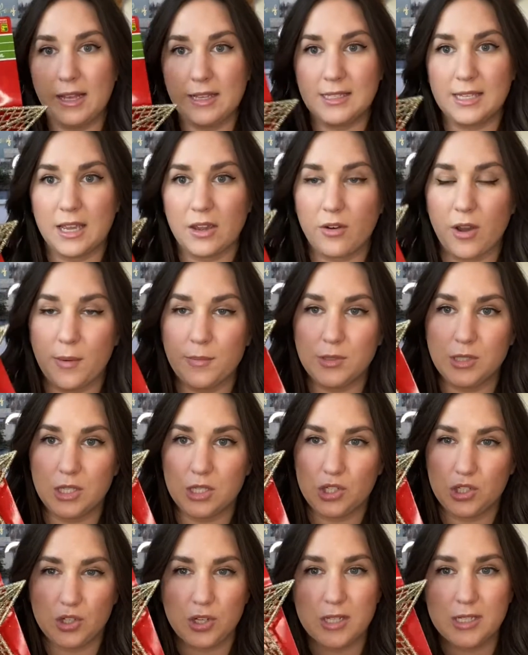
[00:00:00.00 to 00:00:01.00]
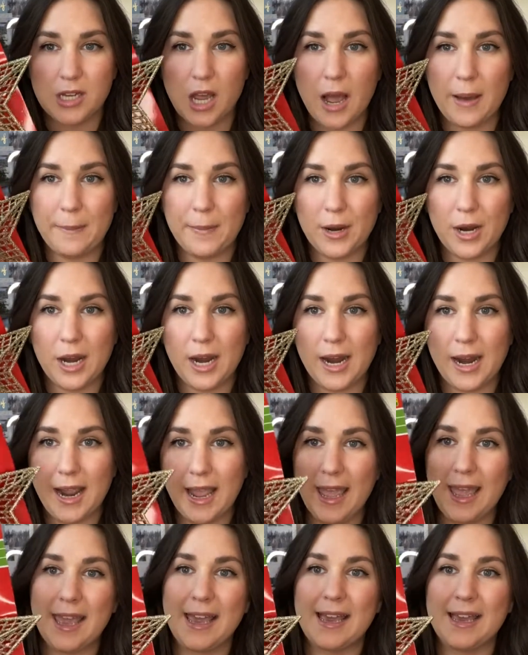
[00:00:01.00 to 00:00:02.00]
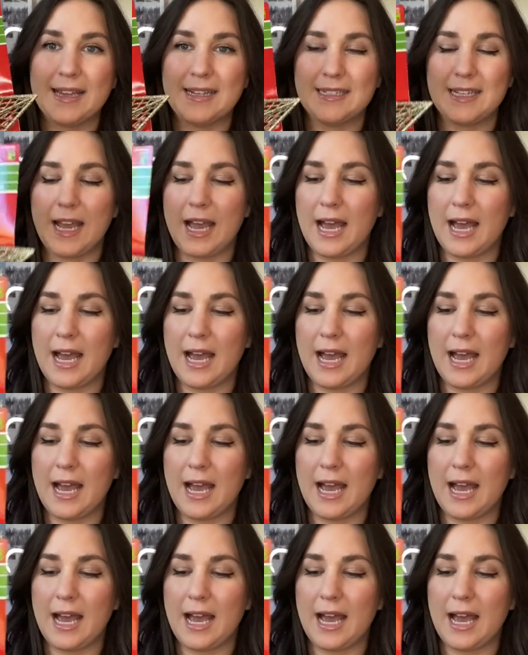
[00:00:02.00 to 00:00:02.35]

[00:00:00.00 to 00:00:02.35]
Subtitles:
thing I grabbed was this tree topper, and